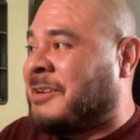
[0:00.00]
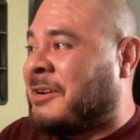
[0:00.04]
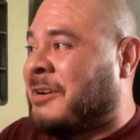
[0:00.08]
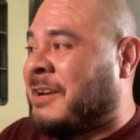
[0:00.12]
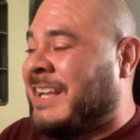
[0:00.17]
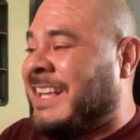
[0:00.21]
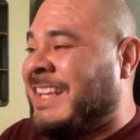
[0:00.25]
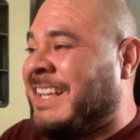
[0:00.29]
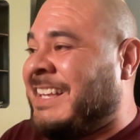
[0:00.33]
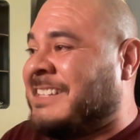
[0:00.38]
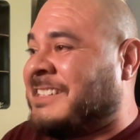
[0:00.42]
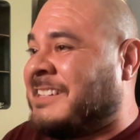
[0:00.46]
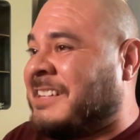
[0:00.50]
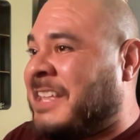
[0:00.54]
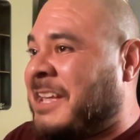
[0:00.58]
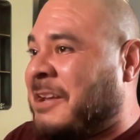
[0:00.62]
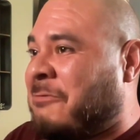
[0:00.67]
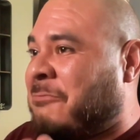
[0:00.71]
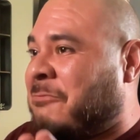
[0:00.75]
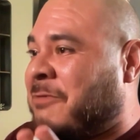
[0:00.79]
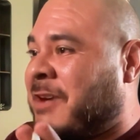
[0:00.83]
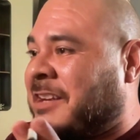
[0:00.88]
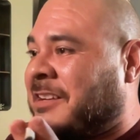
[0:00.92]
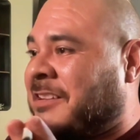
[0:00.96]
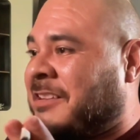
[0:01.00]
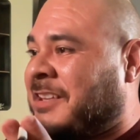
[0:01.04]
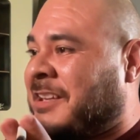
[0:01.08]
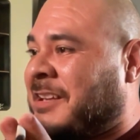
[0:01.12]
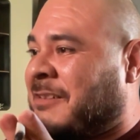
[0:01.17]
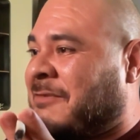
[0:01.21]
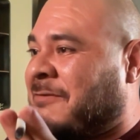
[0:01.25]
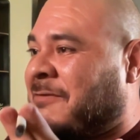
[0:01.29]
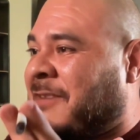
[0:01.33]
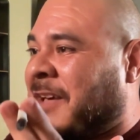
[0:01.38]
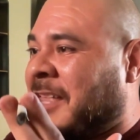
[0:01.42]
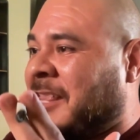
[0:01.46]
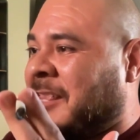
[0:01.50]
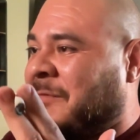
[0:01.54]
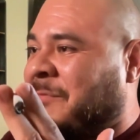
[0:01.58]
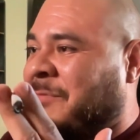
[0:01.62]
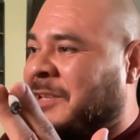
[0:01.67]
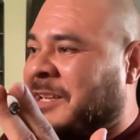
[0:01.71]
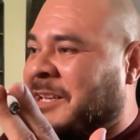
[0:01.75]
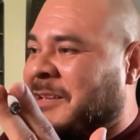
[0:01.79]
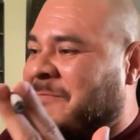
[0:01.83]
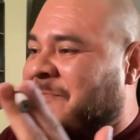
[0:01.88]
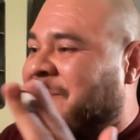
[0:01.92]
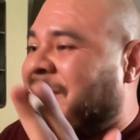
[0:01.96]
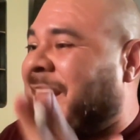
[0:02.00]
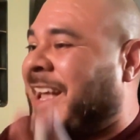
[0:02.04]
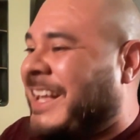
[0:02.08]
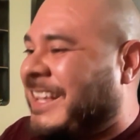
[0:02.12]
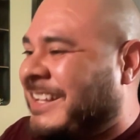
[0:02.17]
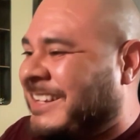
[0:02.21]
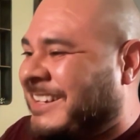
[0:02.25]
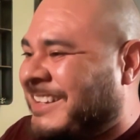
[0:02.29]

easily and readily availably made.